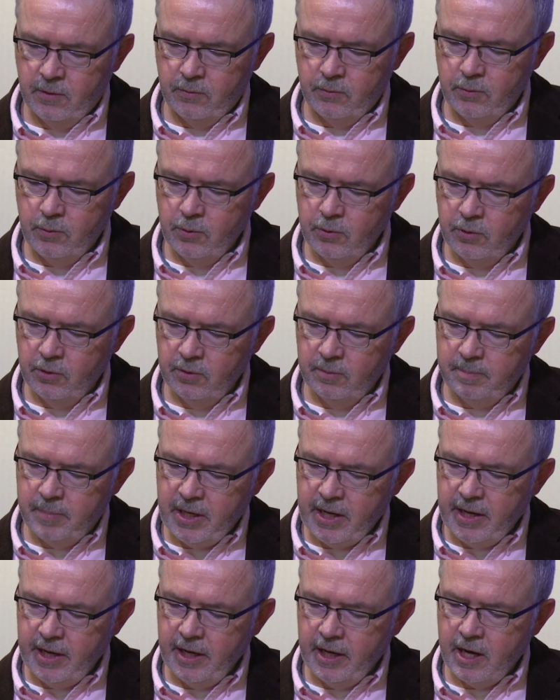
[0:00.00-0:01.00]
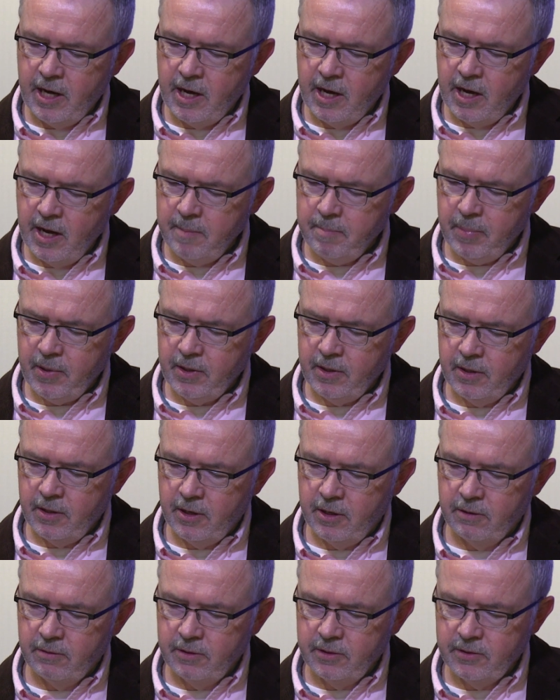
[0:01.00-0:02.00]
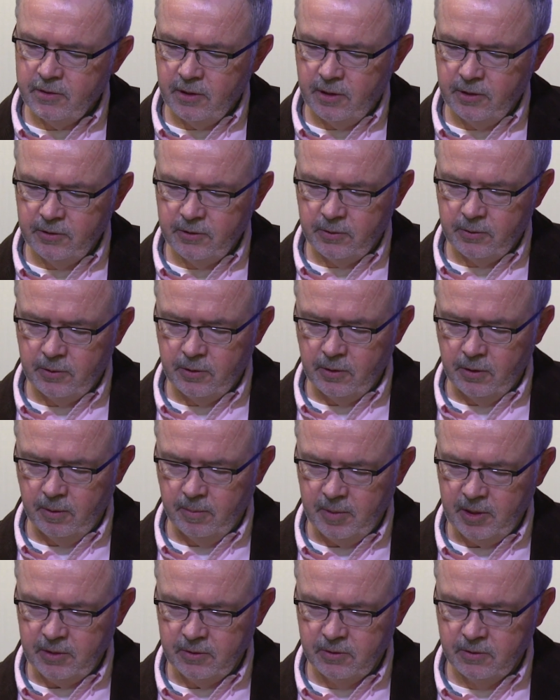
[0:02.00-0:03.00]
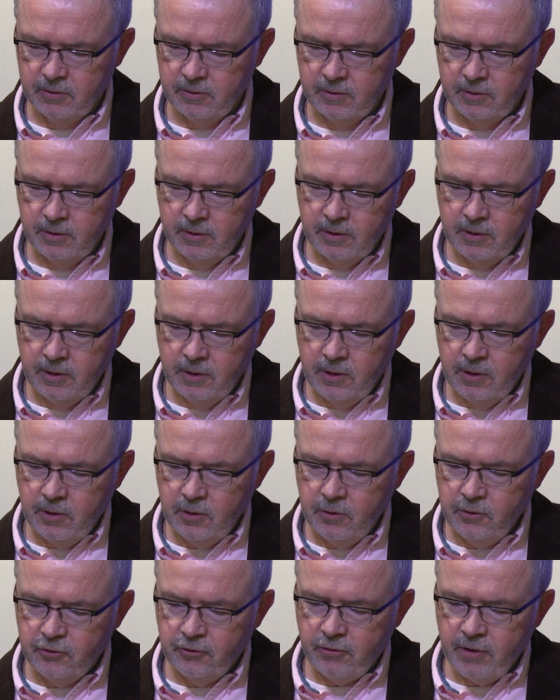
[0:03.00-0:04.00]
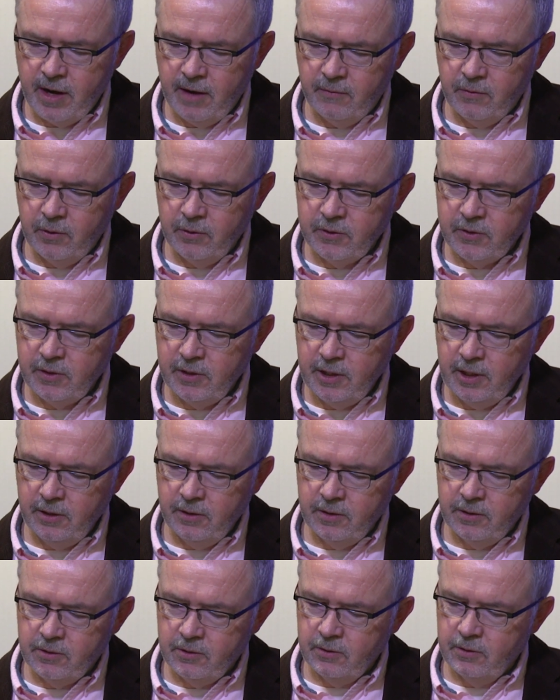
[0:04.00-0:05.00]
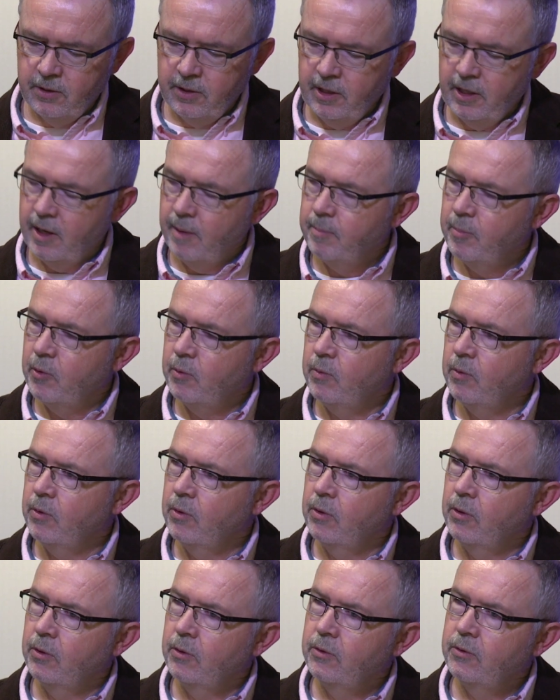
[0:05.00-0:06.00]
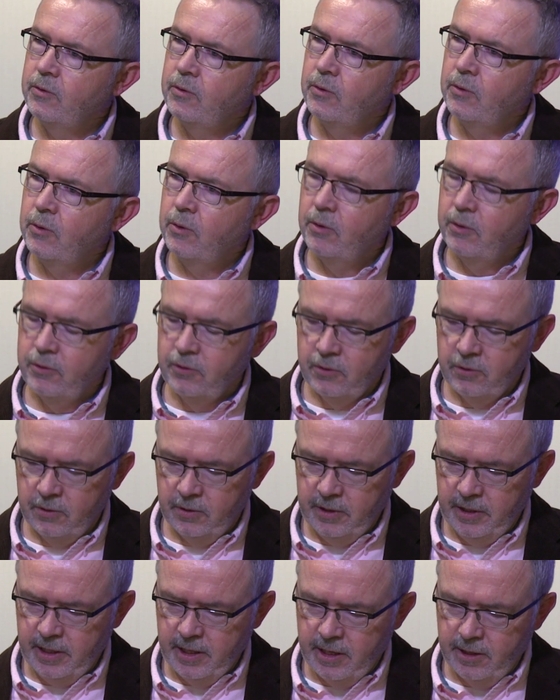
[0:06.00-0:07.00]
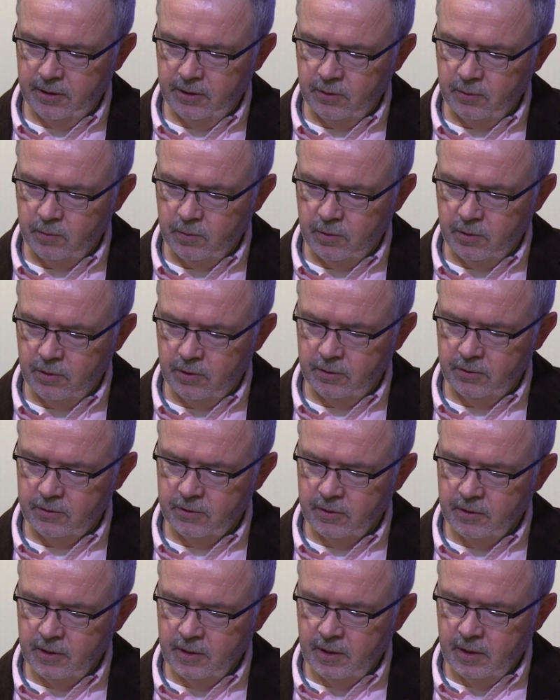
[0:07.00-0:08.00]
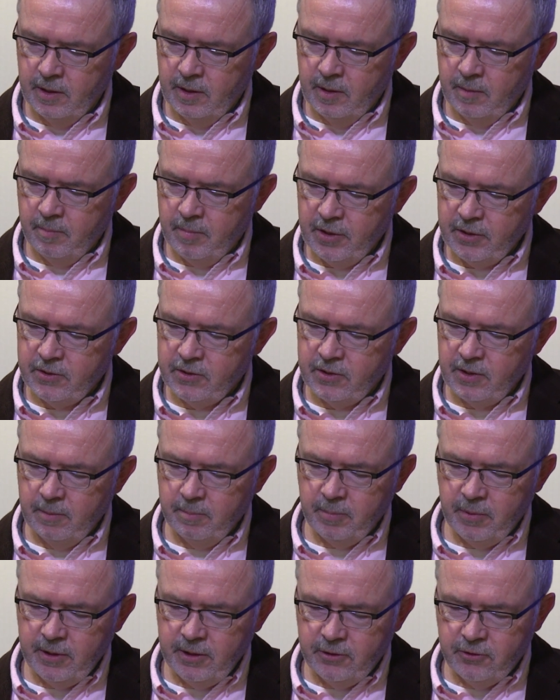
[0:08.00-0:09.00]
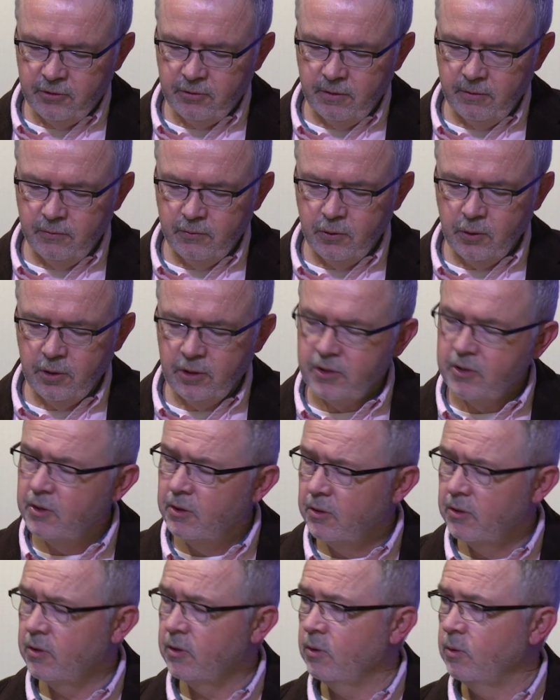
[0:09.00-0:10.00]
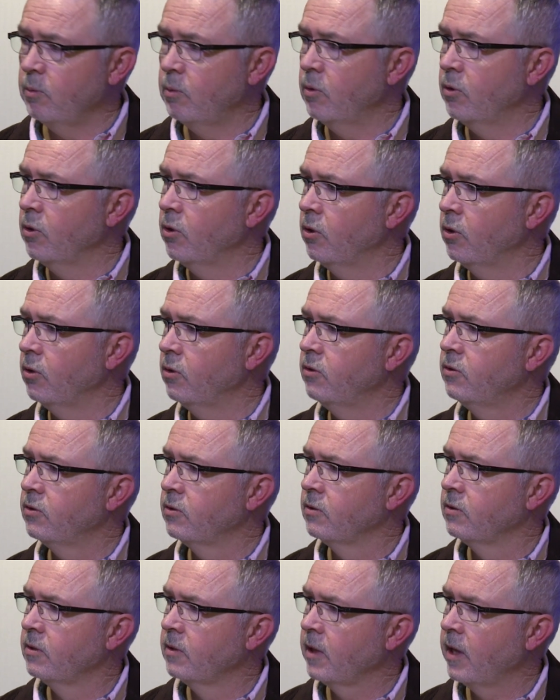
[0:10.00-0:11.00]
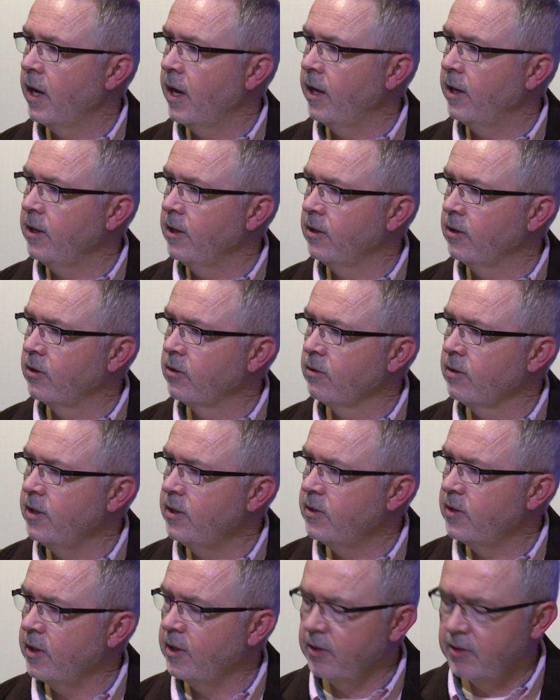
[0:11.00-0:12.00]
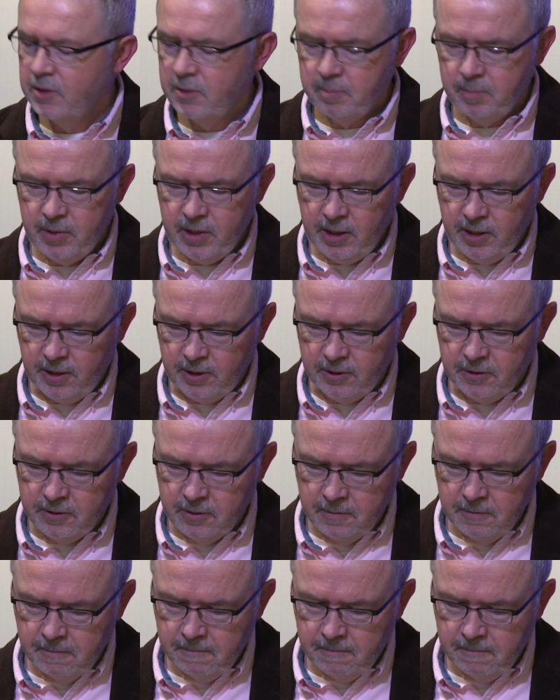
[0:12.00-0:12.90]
ruled by a hyper-horizontal Hermes who travels neither to the upper world nor to the underworld, but simply traverses the world at increasing speed,